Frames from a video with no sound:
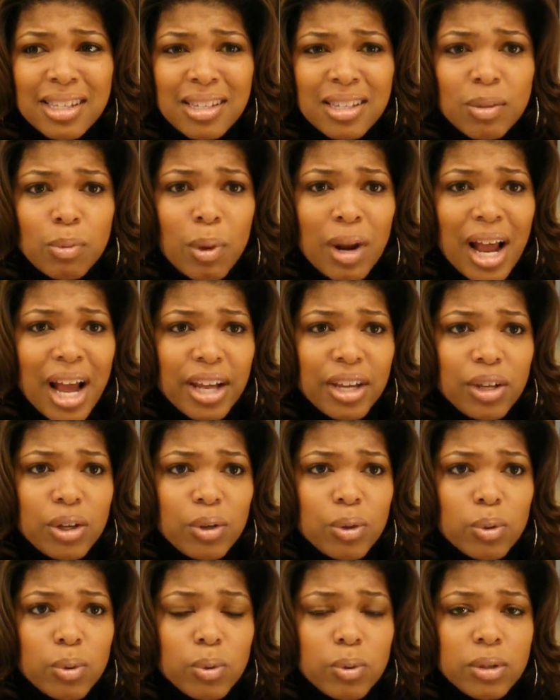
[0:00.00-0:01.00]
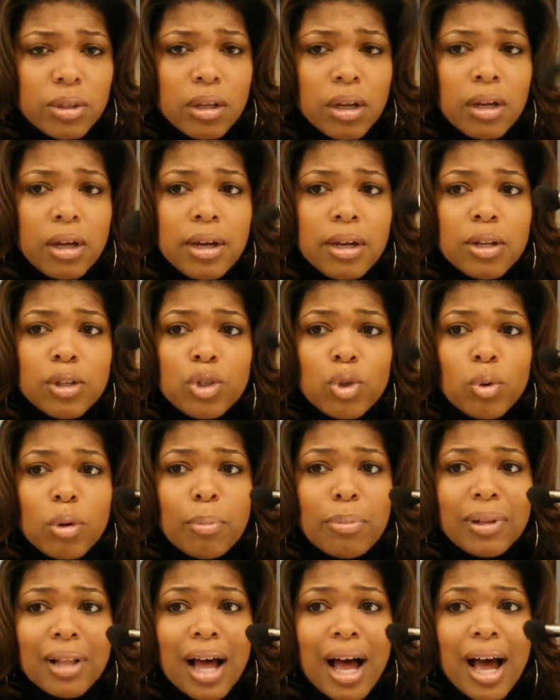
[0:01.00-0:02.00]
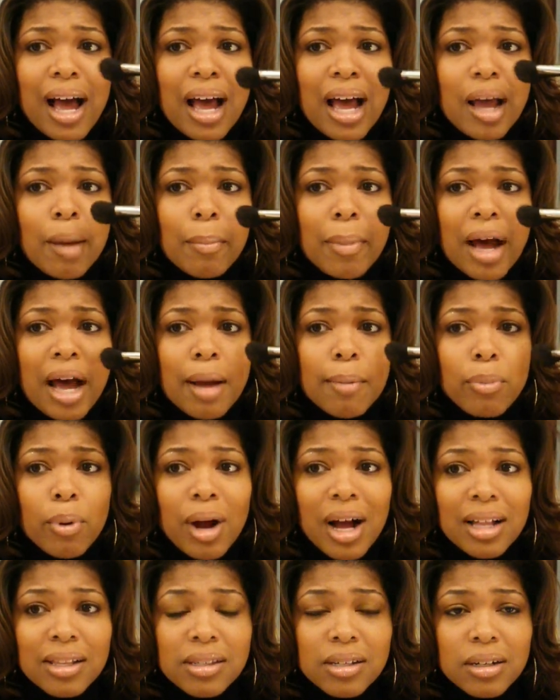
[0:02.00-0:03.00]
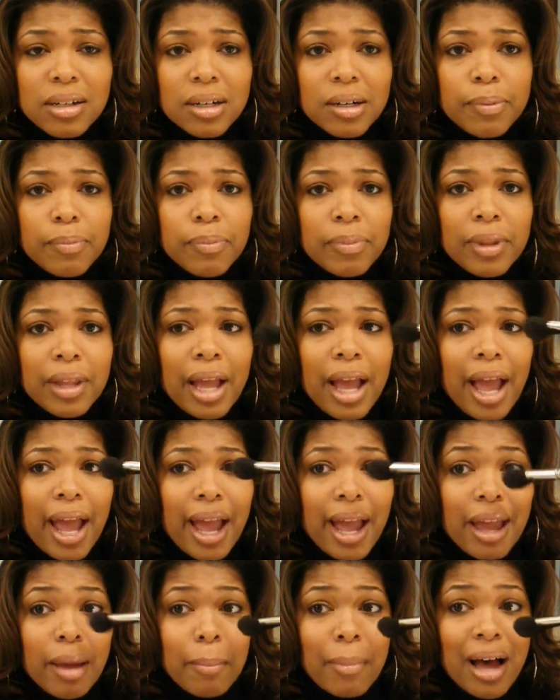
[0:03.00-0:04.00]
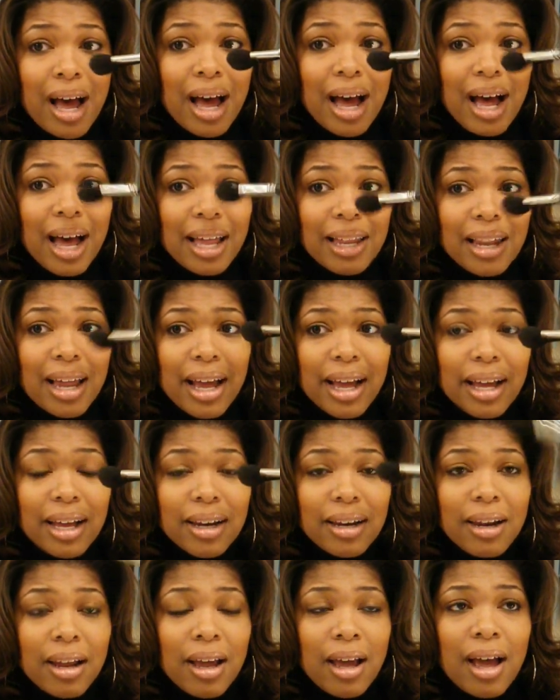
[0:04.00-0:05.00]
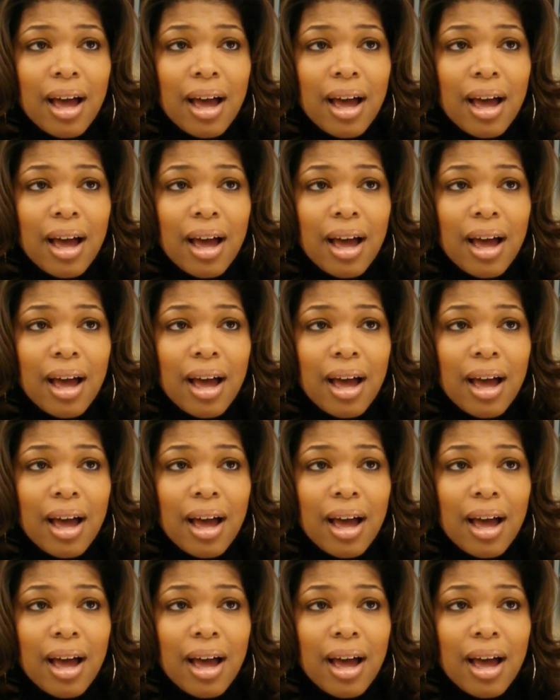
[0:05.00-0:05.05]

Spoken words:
This is what I use to apply my bronzer and my highlight.